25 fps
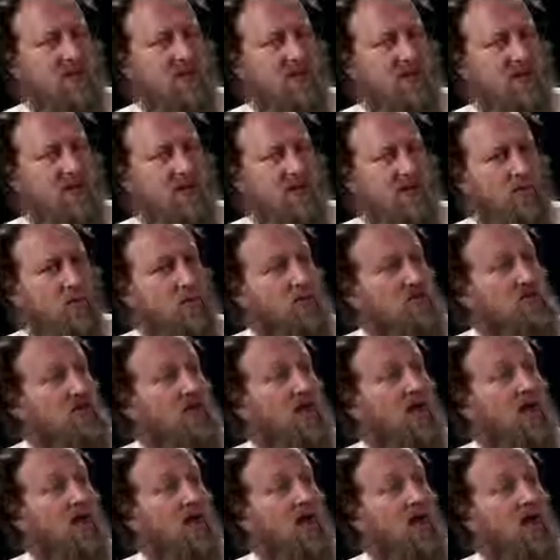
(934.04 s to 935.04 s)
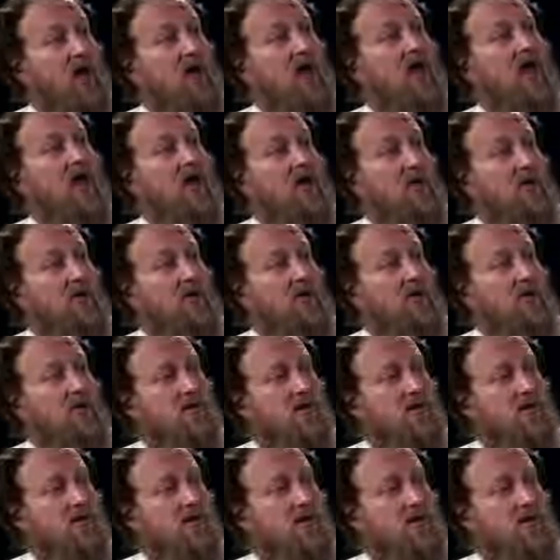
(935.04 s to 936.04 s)
be upon him, was a liar,
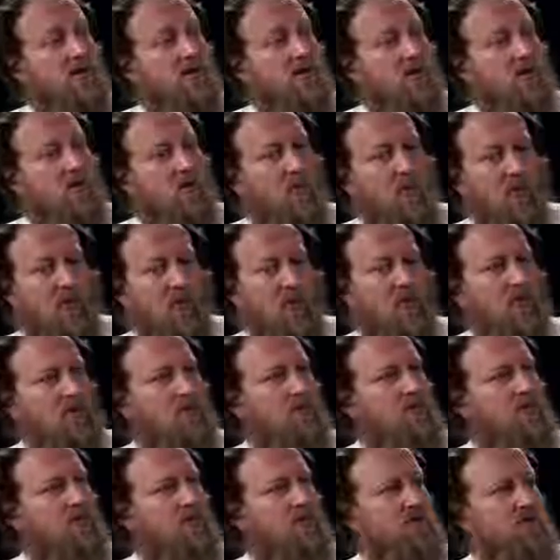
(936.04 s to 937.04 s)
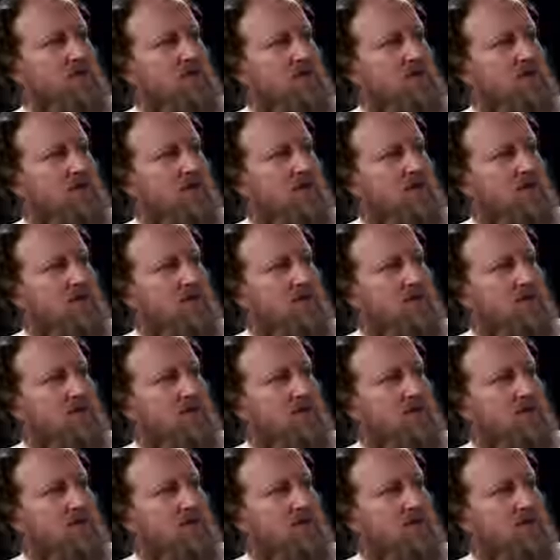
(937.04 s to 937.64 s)
what an opportunity.